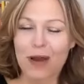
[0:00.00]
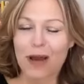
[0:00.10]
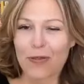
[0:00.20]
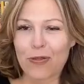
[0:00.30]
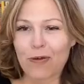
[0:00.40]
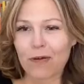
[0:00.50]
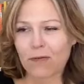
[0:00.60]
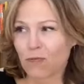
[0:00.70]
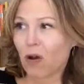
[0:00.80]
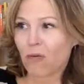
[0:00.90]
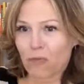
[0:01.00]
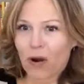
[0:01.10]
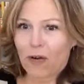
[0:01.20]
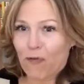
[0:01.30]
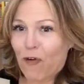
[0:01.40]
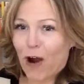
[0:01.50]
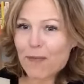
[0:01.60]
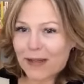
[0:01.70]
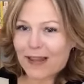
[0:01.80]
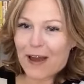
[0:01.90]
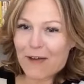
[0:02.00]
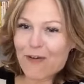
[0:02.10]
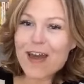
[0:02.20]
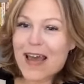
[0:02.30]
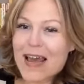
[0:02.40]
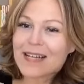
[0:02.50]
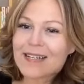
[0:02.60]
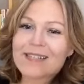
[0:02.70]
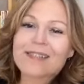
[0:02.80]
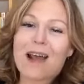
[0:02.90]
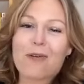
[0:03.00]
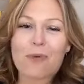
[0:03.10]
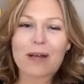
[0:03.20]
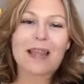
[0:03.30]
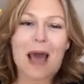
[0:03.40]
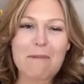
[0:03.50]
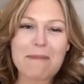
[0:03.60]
with what a farming life is and what that